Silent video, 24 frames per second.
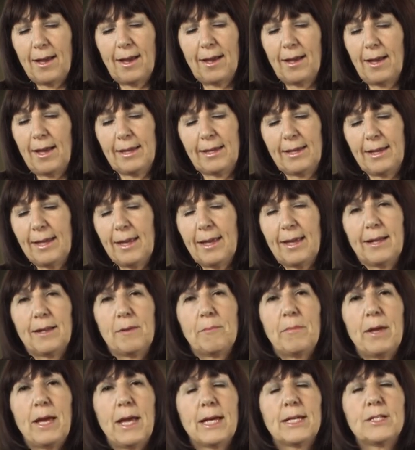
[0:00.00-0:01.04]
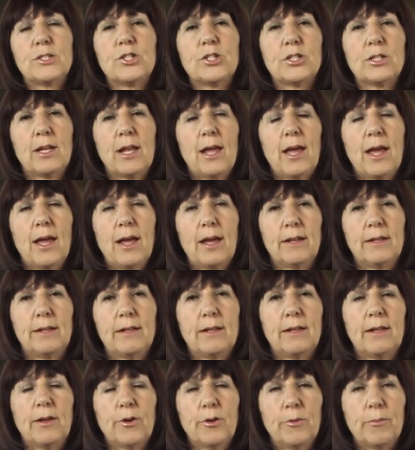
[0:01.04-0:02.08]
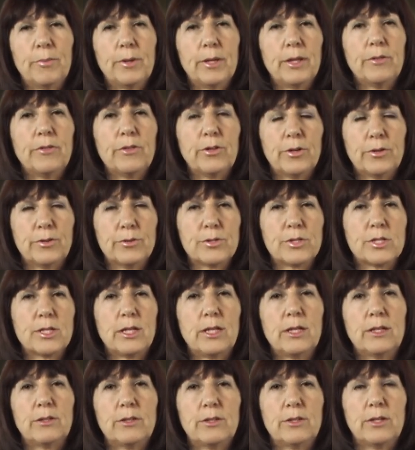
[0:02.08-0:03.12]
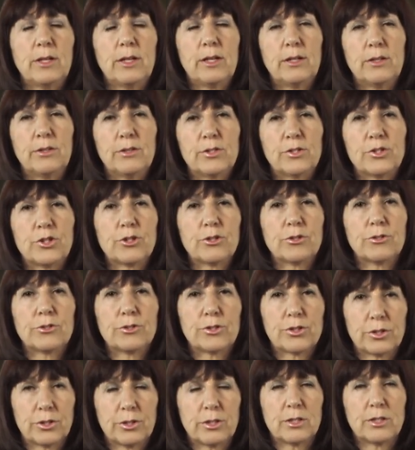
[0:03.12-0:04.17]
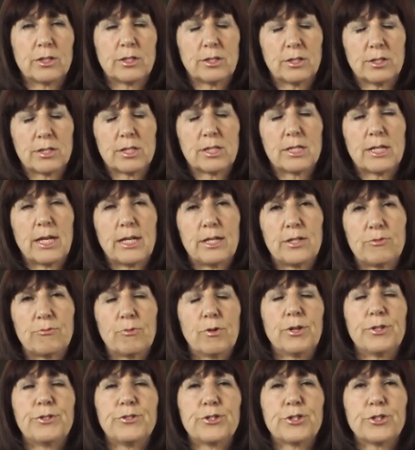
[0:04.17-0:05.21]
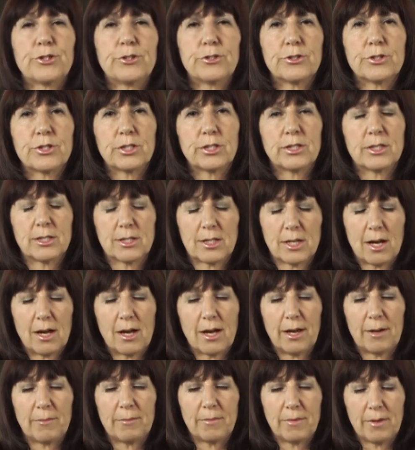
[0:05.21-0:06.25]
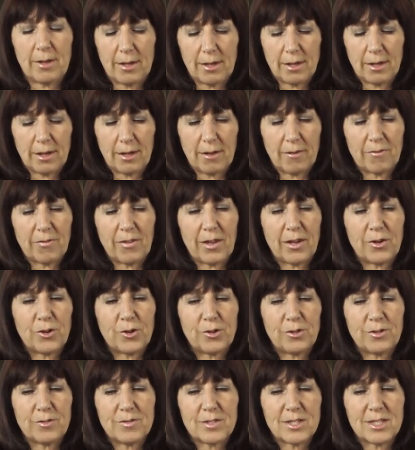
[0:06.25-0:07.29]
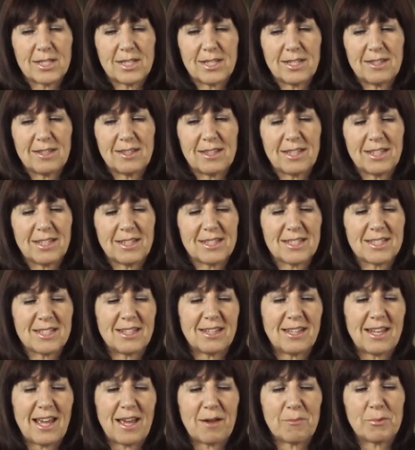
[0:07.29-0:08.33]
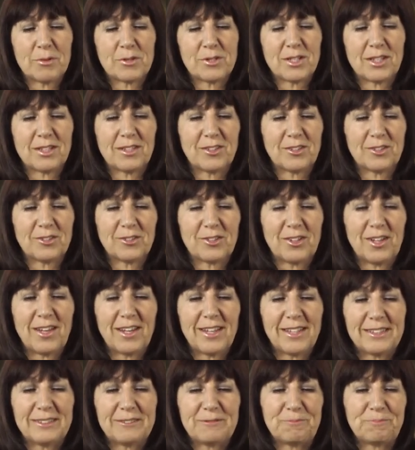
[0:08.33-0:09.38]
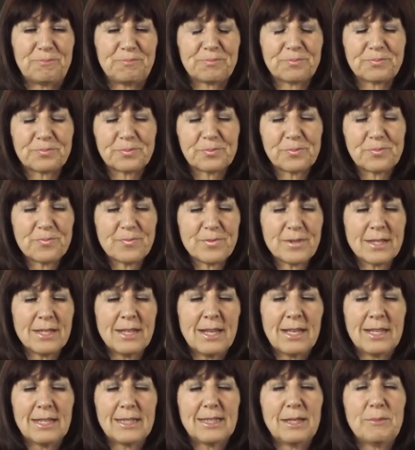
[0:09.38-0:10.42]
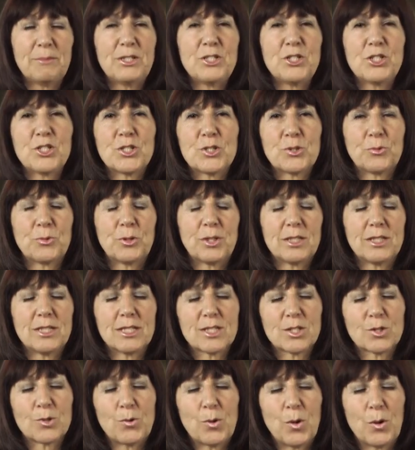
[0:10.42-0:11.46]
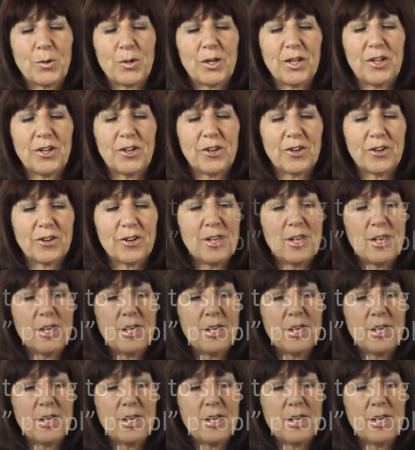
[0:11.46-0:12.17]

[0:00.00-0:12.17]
Again, imagine had there been those in the church, the state-run church at the time, if they could have seen things in that particular light. Let me just read this quote here.